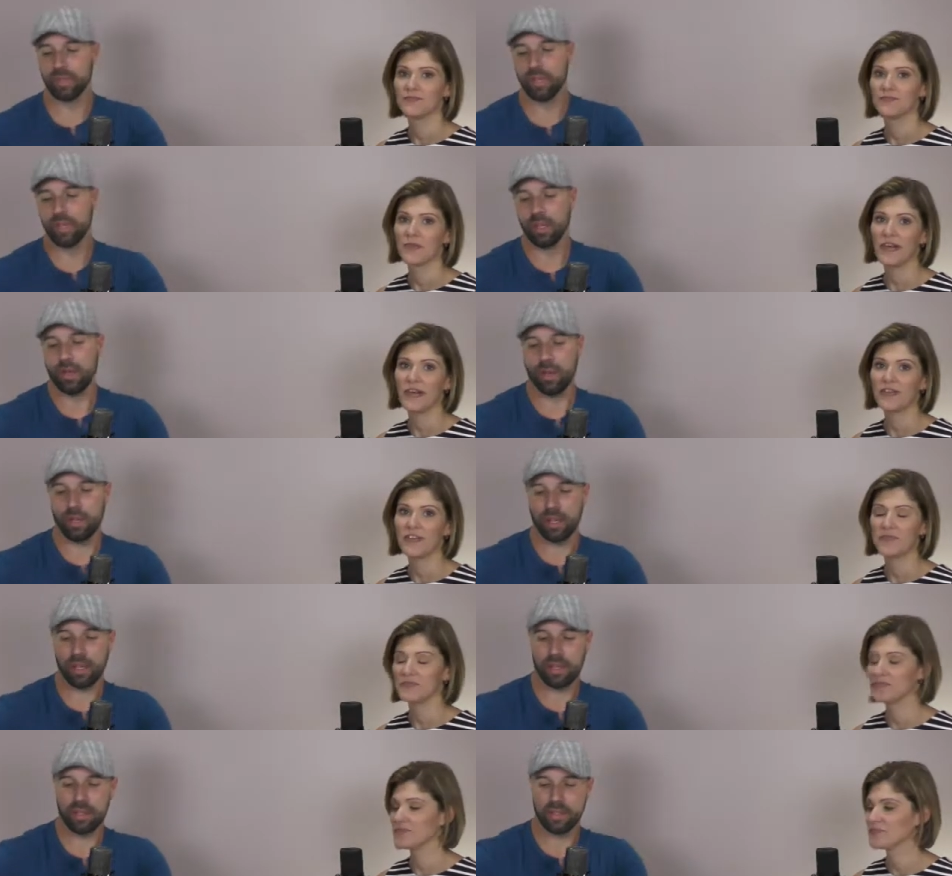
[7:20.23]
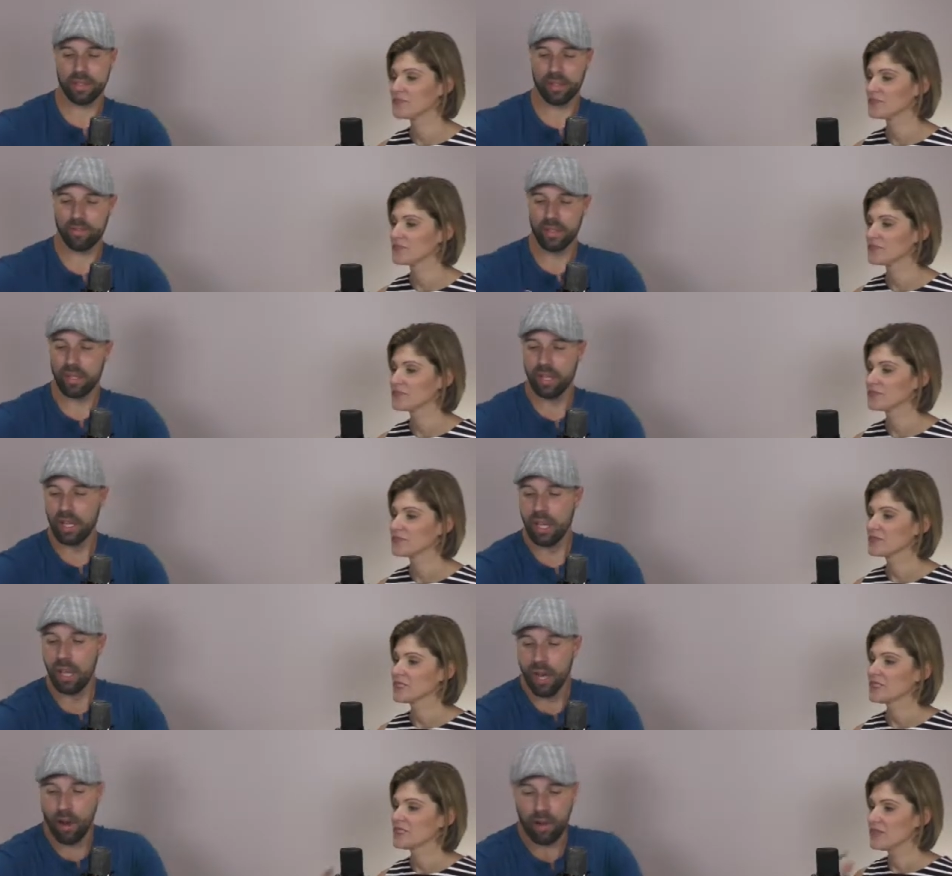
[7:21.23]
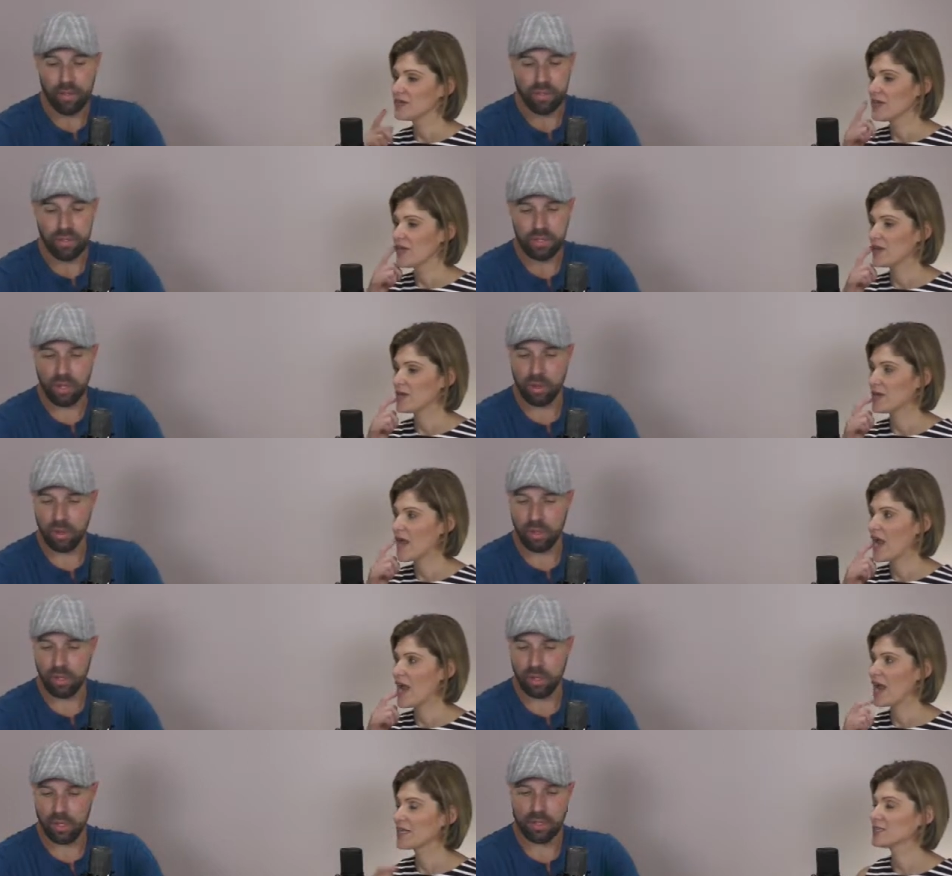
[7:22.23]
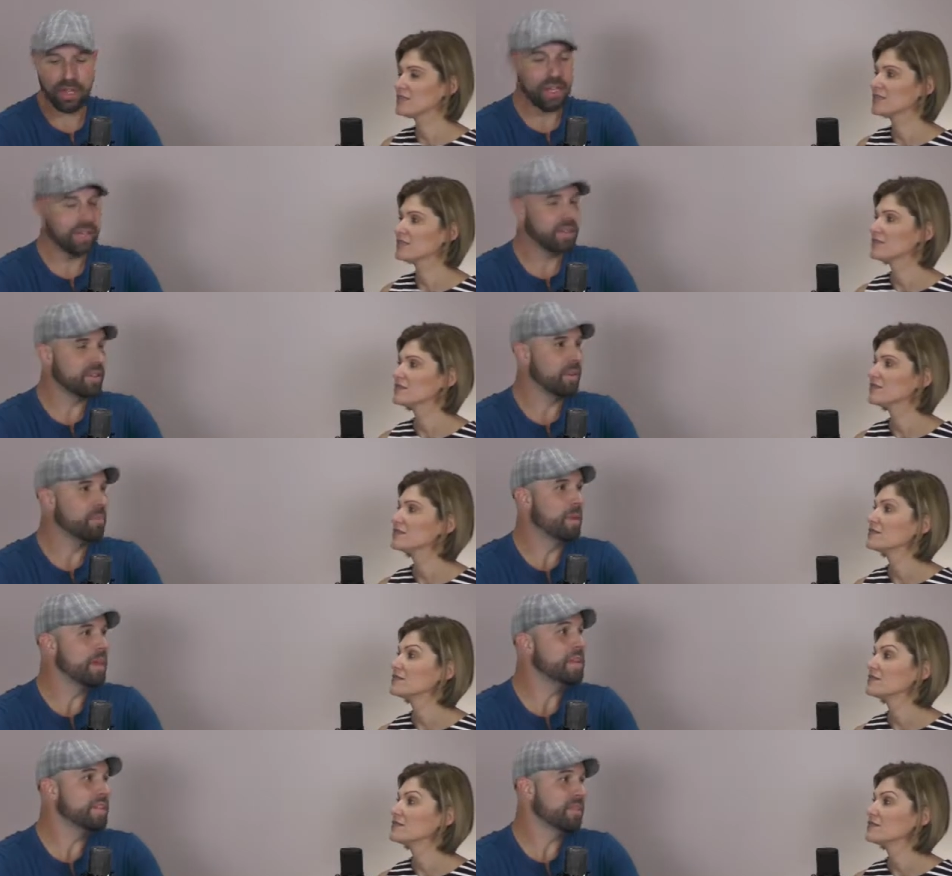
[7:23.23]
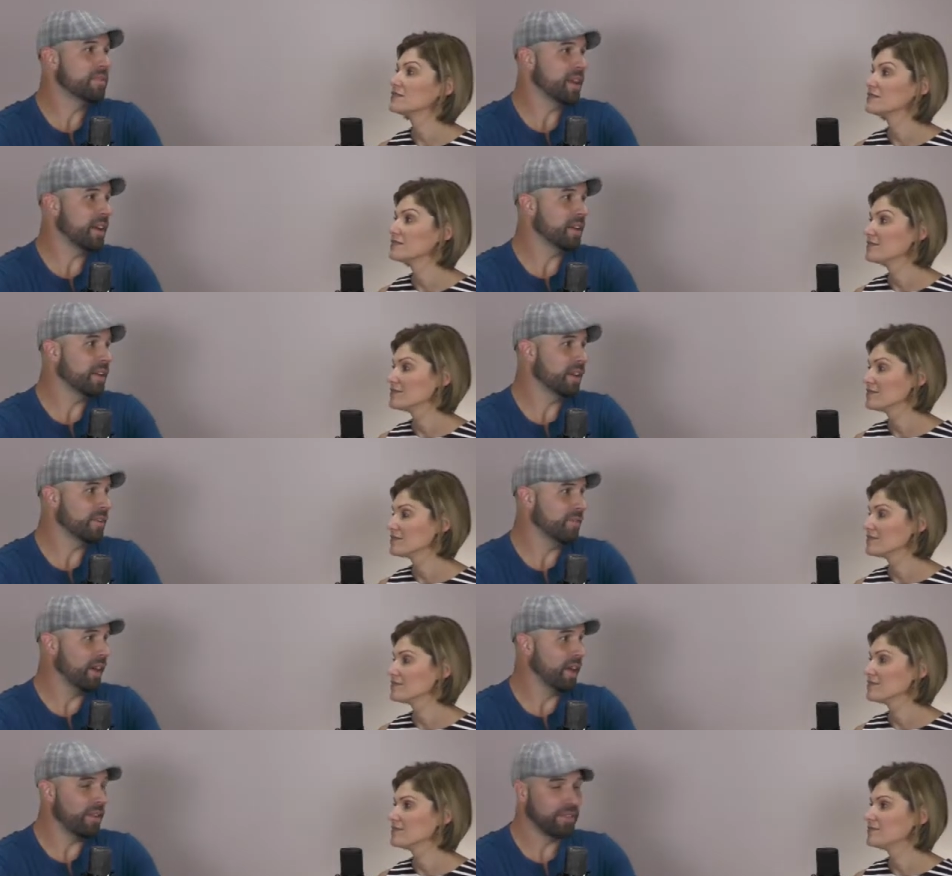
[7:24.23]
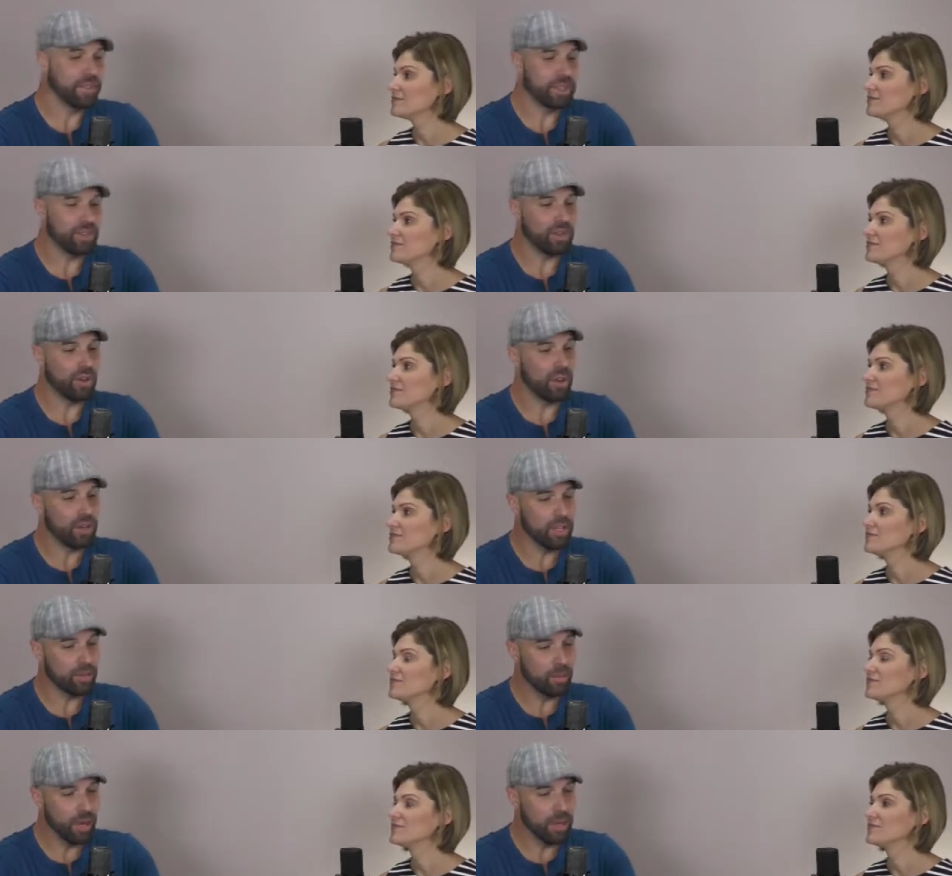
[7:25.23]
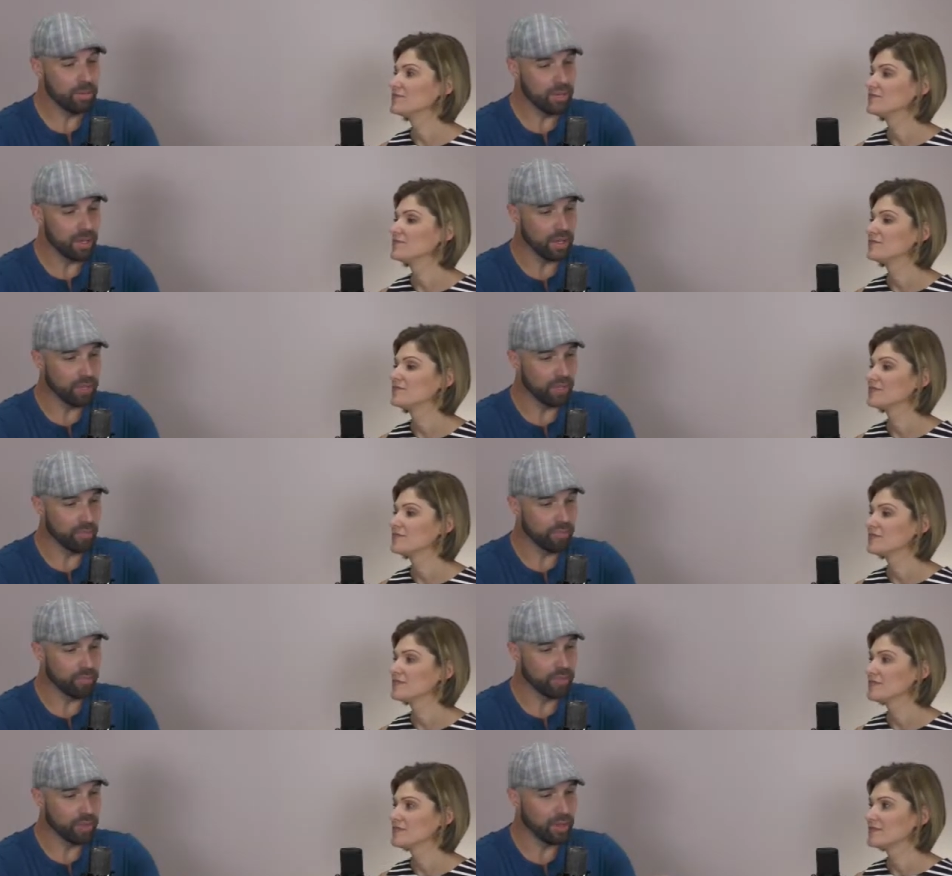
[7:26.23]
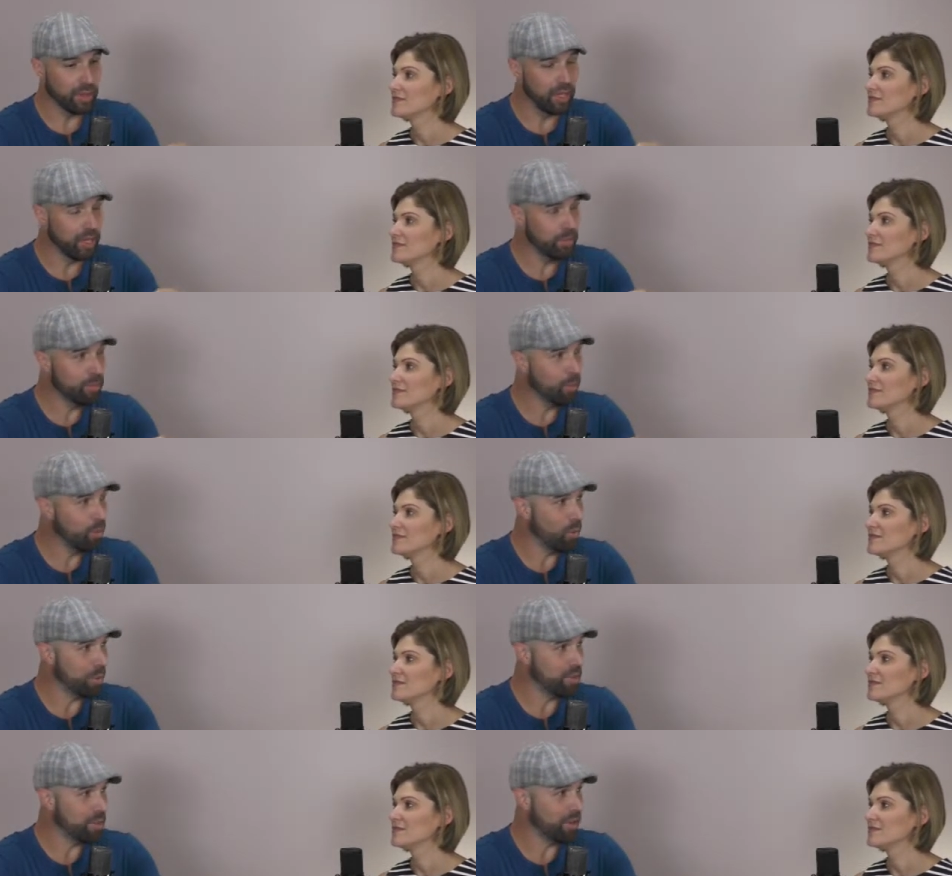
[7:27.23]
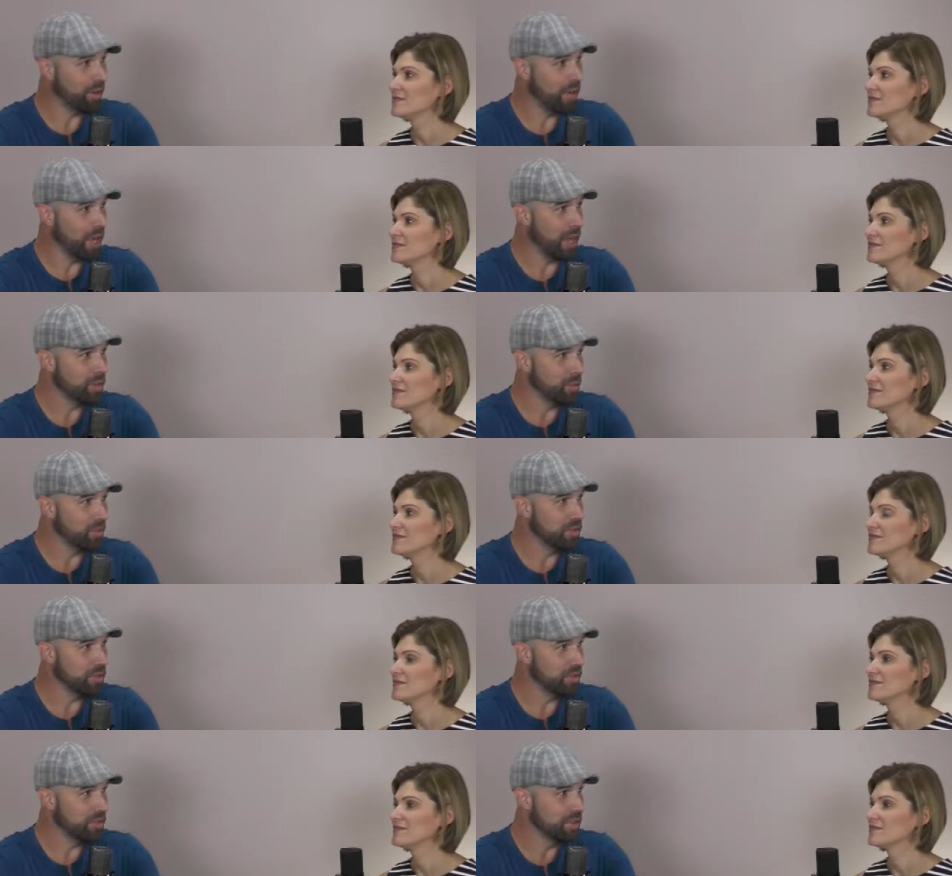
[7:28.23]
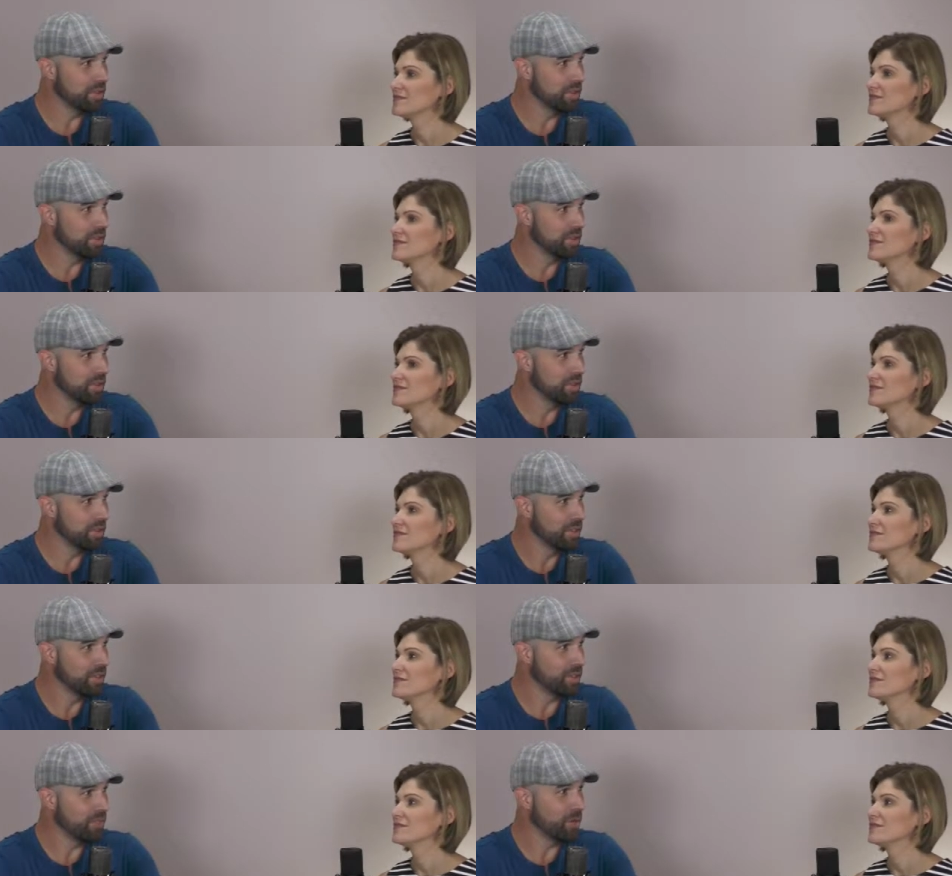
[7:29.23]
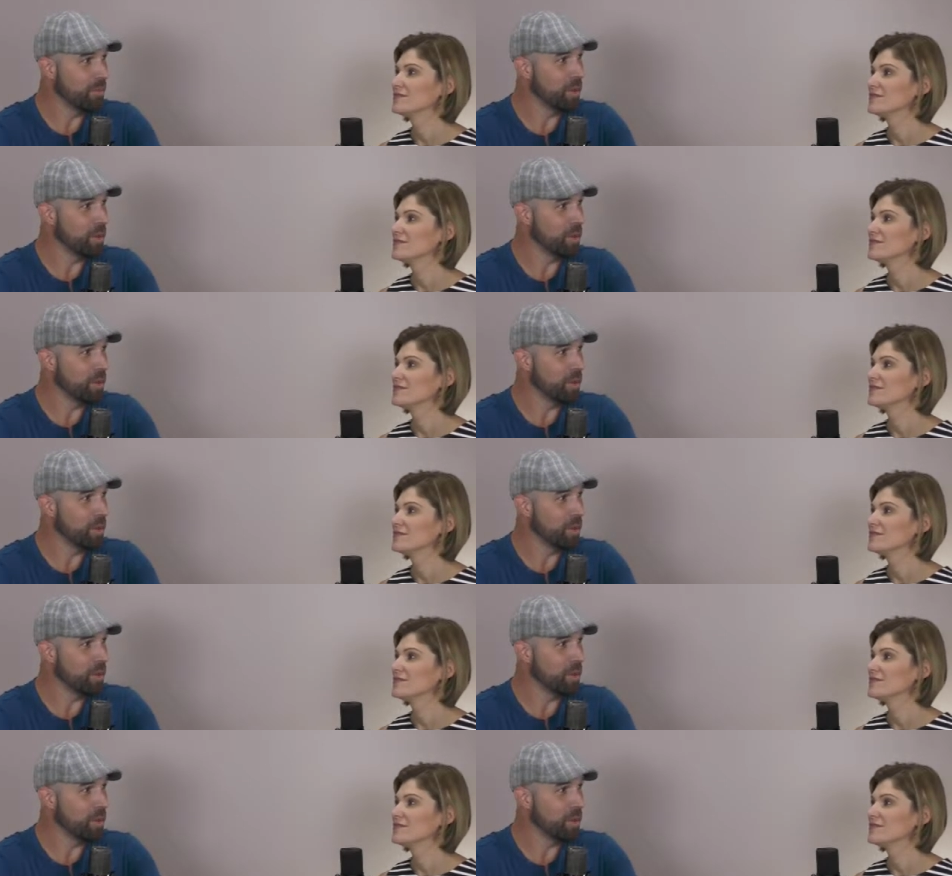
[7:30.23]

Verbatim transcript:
Speaker 1: whatever. All that kind of stuff. All right. So, next amazing fact that I found Saudi Arabia imports their camels from